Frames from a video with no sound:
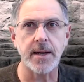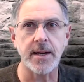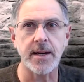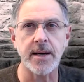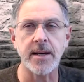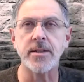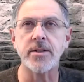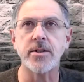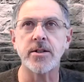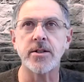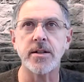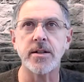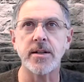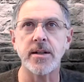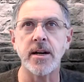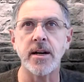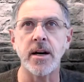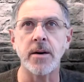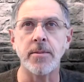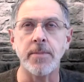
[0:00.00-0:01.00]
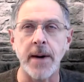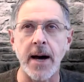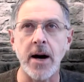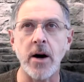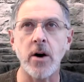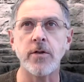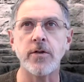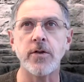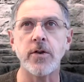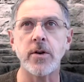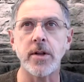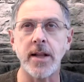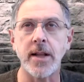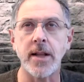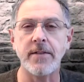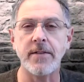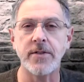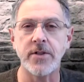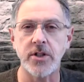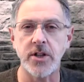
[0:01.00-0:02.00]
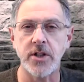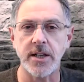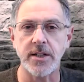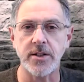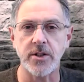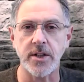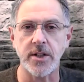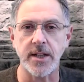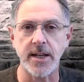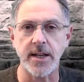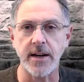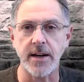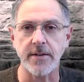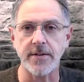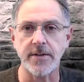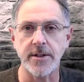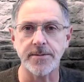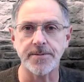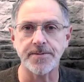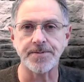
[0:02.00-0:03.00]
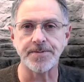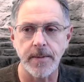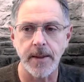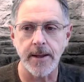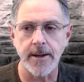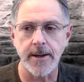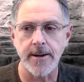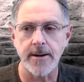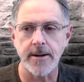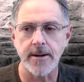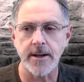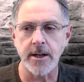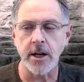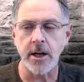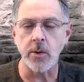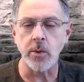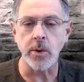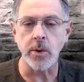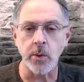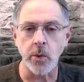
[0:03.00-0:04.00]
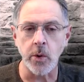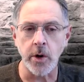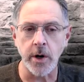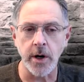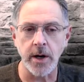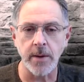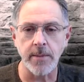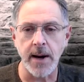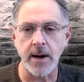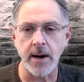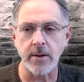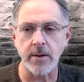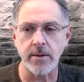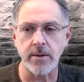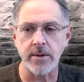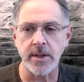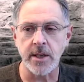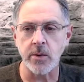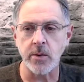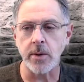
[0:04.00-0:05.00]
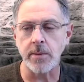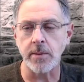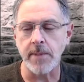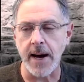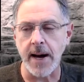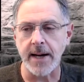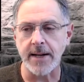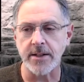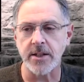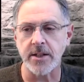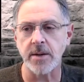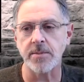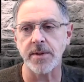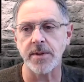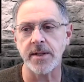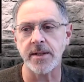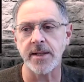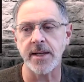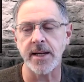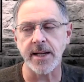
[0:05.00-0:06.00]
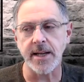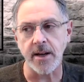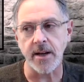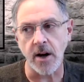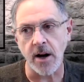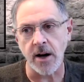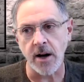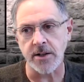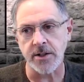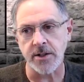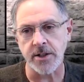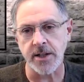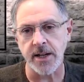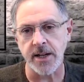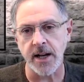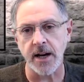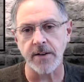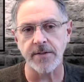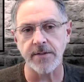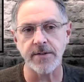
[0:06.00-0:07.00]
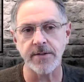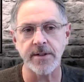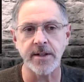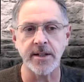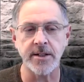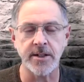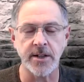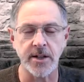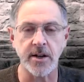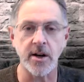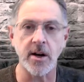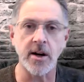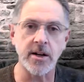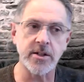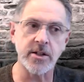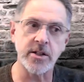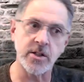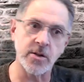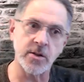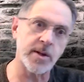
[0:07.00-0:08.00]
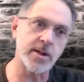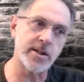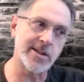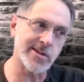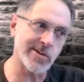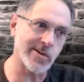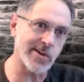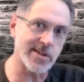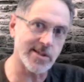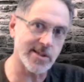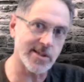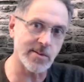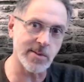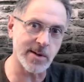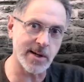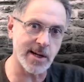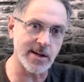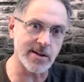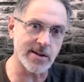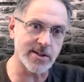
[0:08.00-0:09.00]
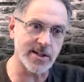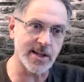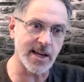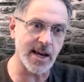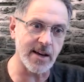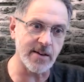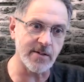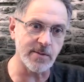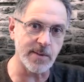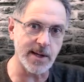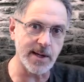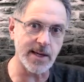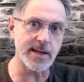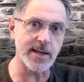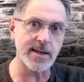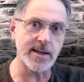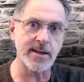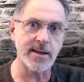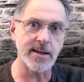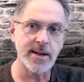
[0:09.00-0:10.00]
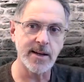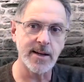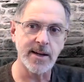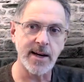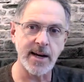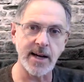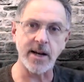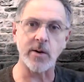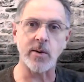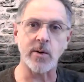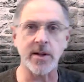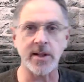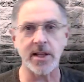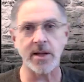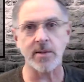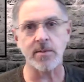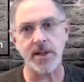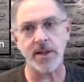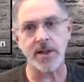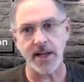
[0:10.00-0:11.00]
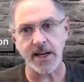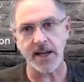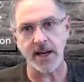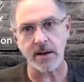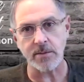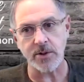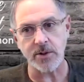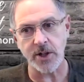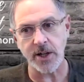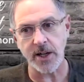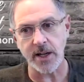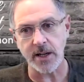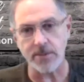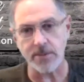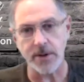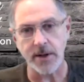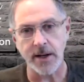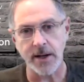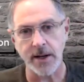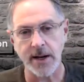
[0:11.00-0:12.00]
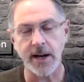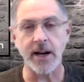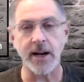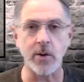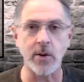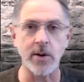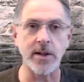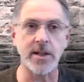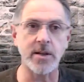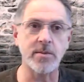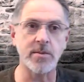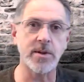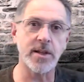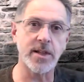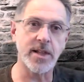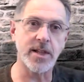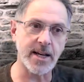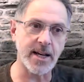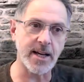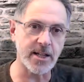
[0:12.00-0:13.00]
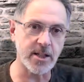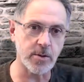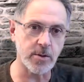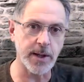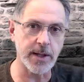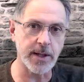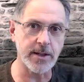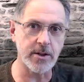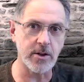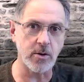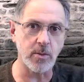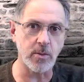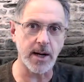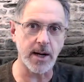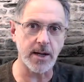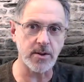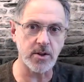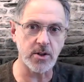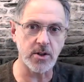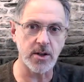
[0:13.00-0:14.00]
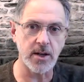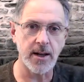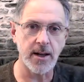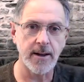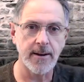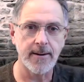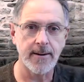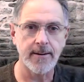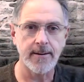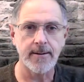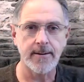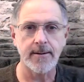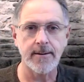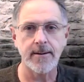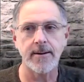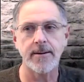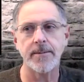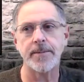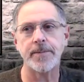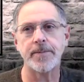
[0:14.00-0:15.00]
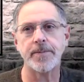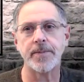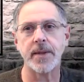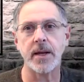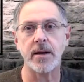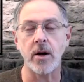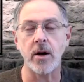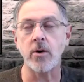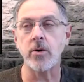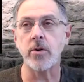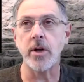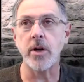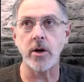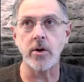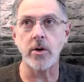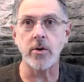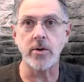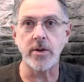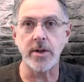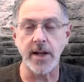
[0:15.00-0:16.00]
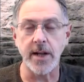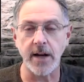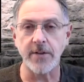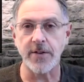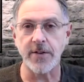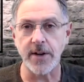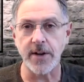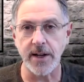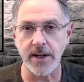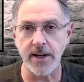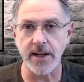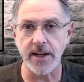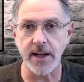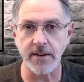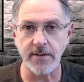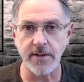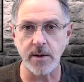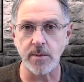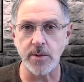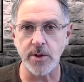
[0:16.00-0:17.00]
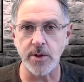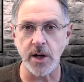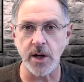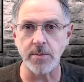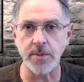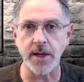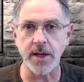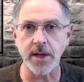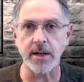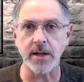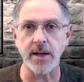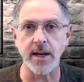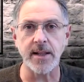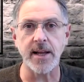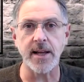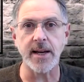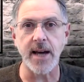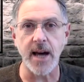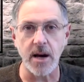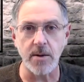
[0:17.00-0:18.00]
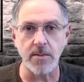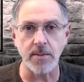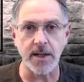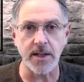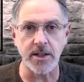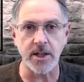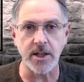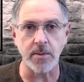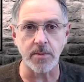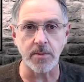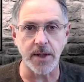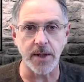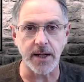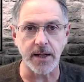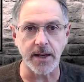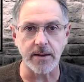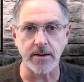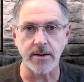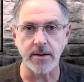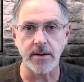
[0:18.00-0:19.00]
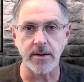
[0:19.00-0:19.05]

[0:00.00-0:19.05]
It's a powerful, life-changing gift. You know, worry about, did we buy something? Did it cost enough? Does it cost as much as what somebody else gave me? I don't want them to think I'm cheap. I don't want them to think I spend too much. Oh no, did I forget to give them something and they got me something?